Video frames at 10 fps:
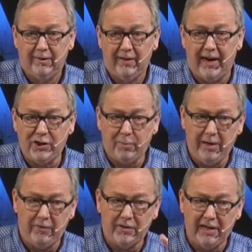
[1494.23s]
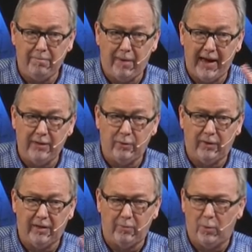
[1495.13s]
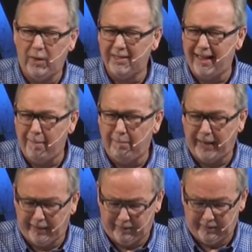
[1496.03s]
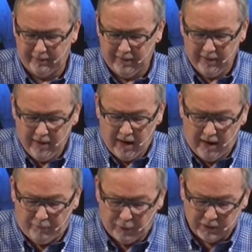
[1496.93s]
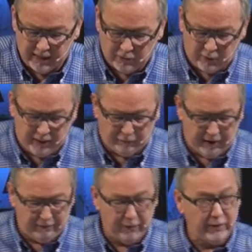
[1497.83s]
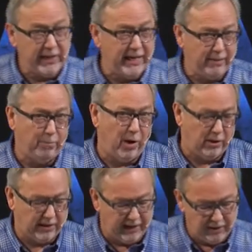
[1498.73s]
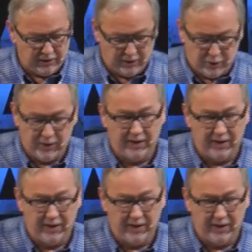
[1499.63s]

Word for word: that I should be of the same mind with them. Well, what does that mean? Uh, 1 Thessalonians 5.15, Paul says, using